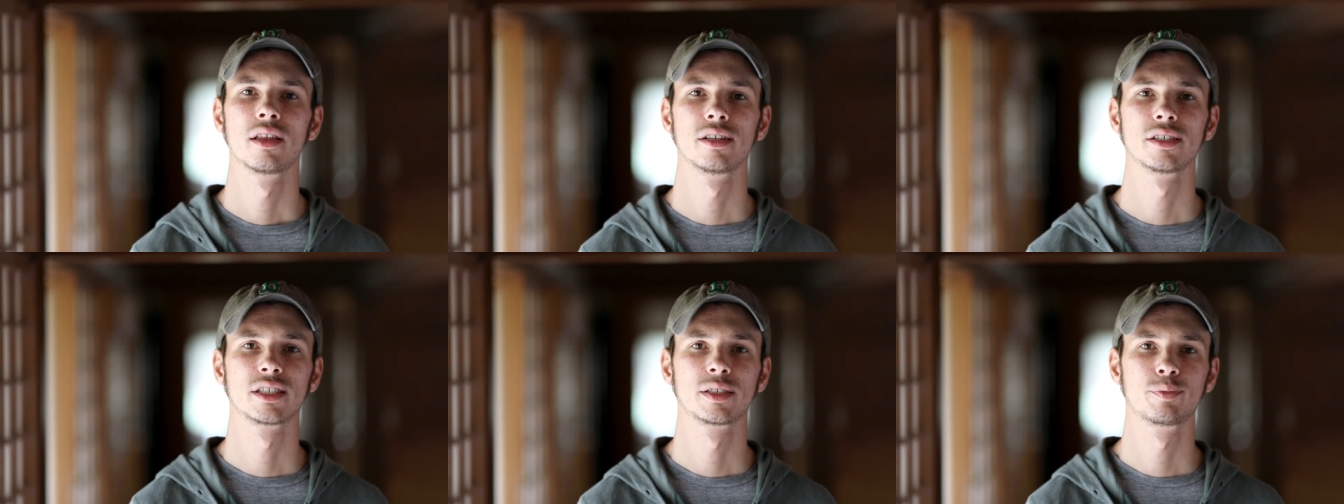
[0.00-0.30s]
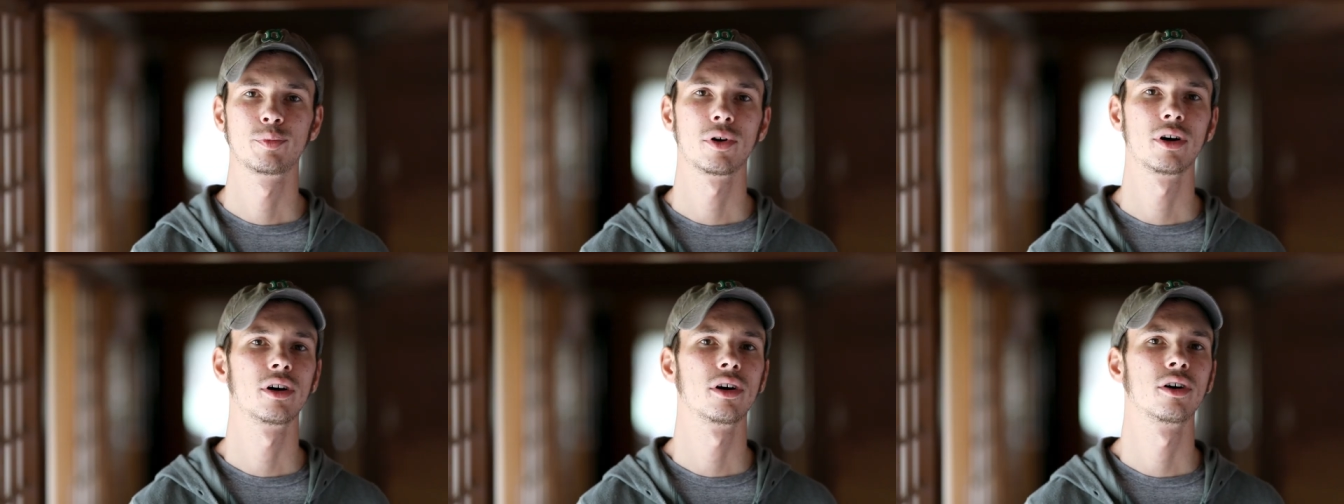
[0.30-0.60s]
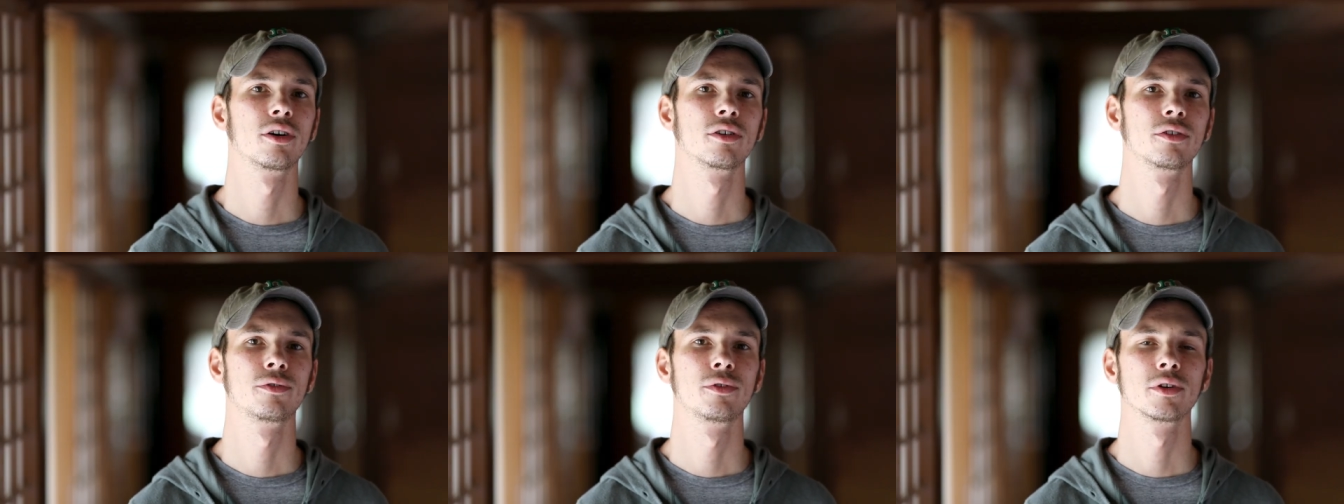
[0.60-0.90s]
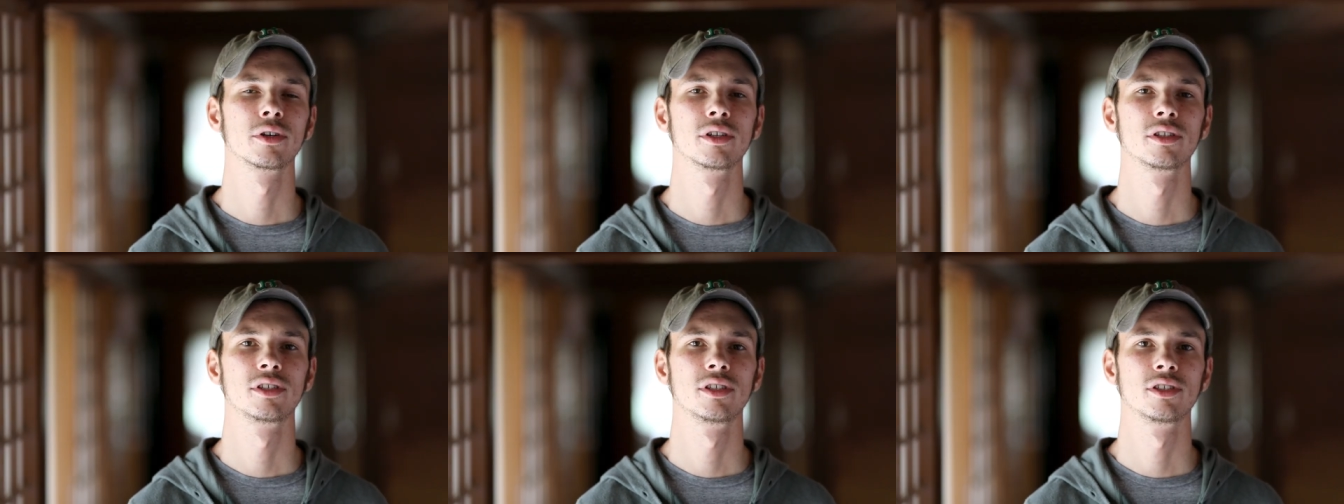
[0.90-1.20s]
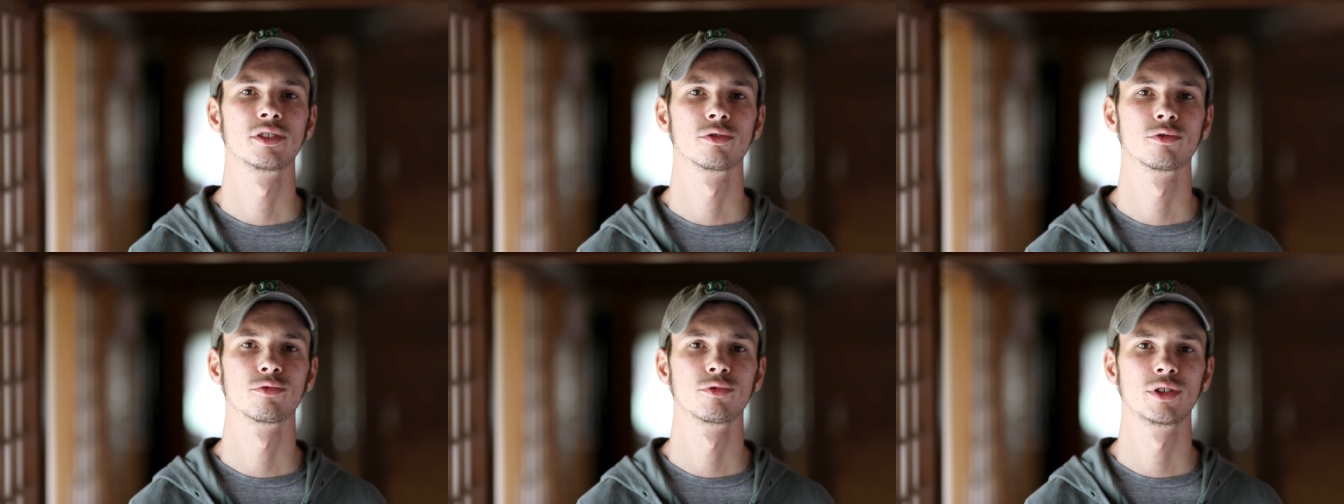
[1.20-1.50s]
The spot autofocus
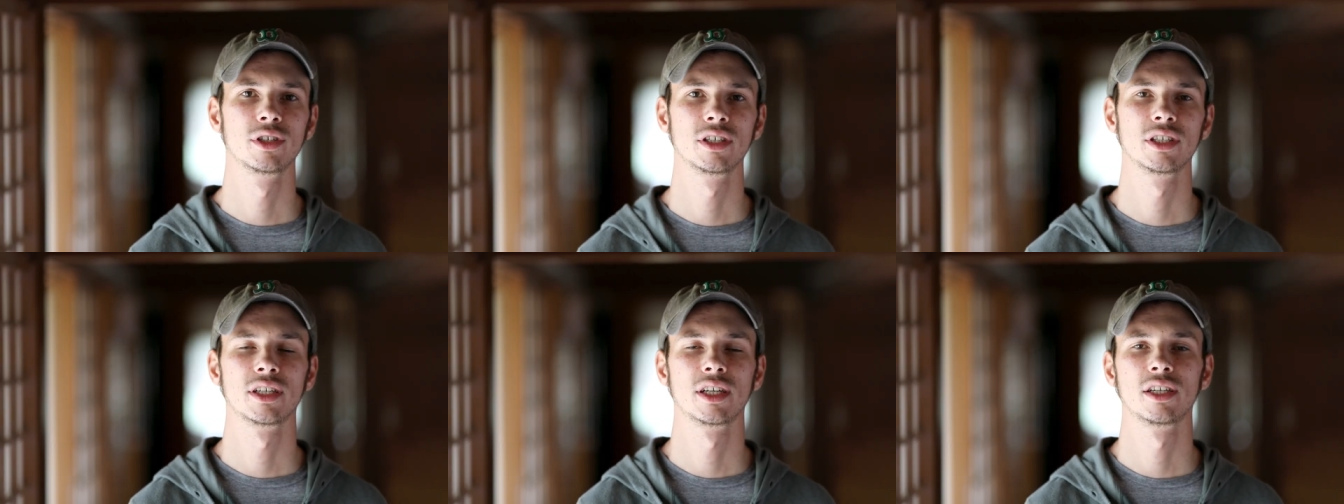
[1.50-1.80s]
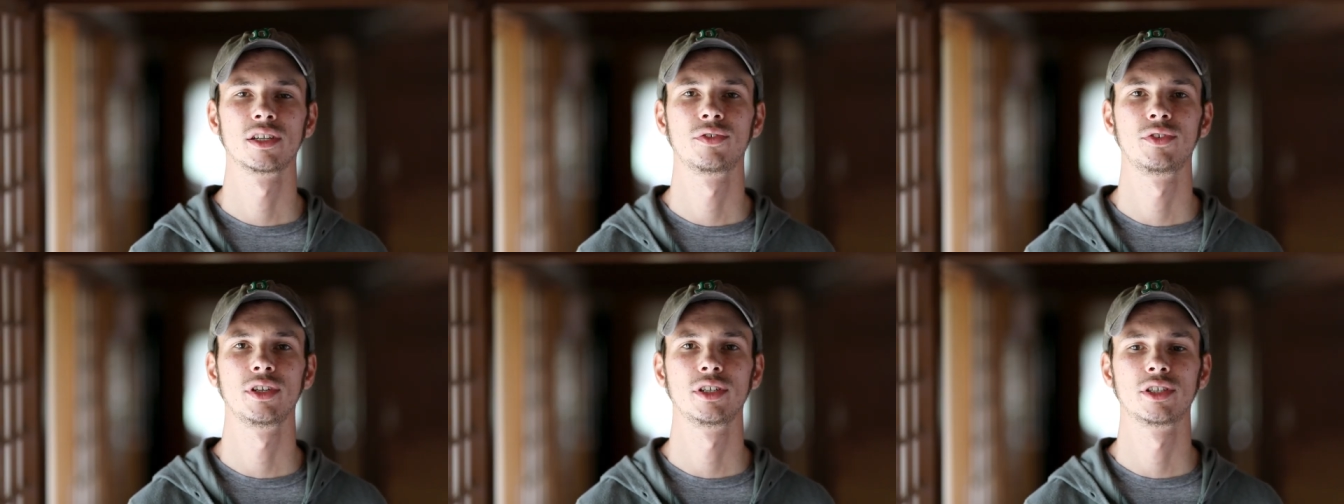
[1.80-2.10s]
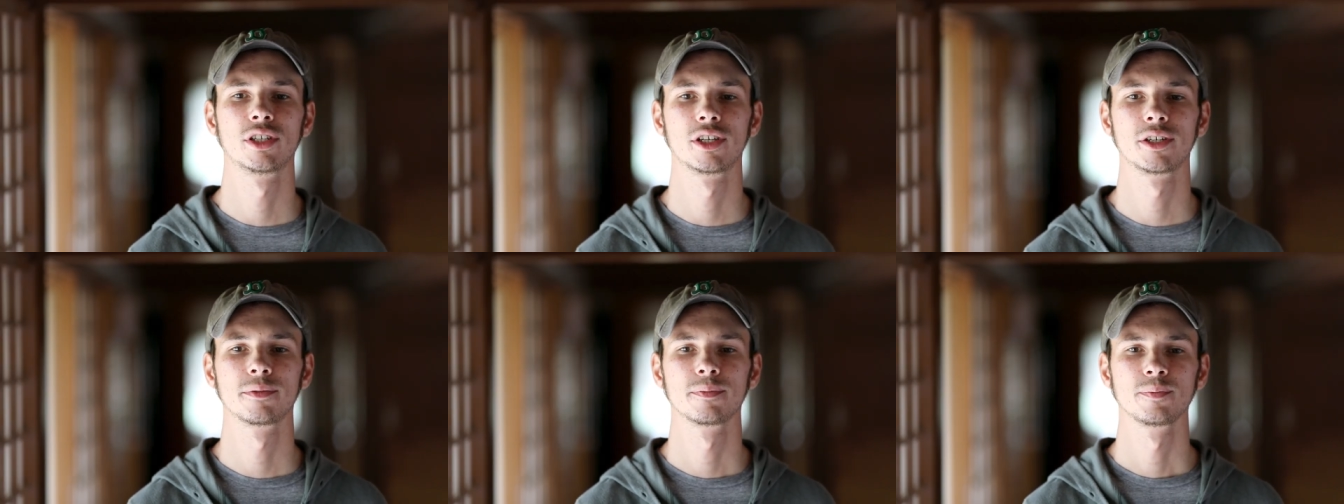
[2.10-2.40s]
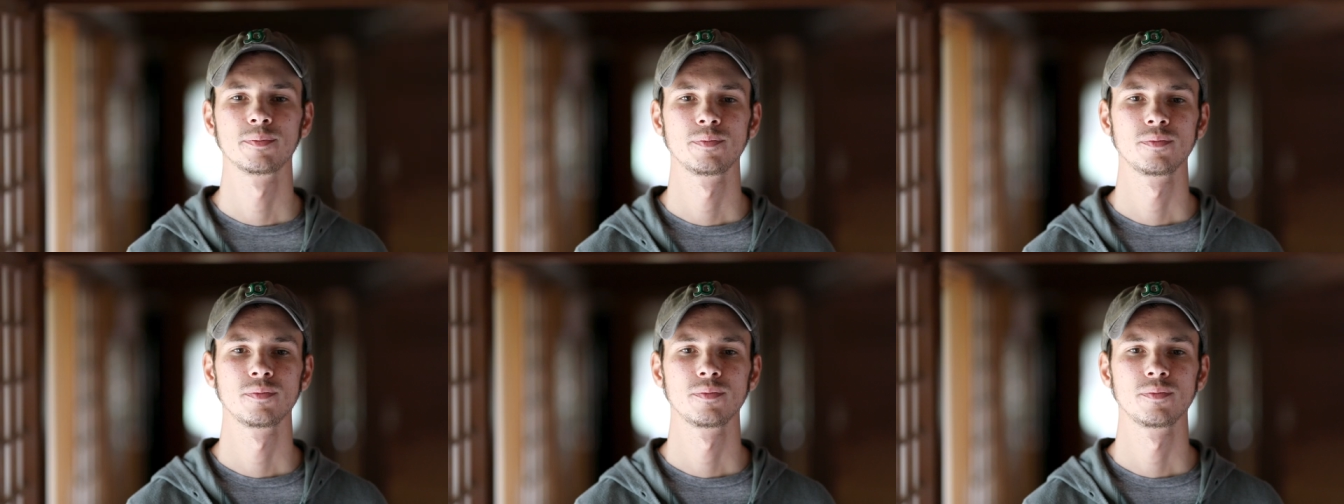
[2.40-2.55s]
is a really nice feature.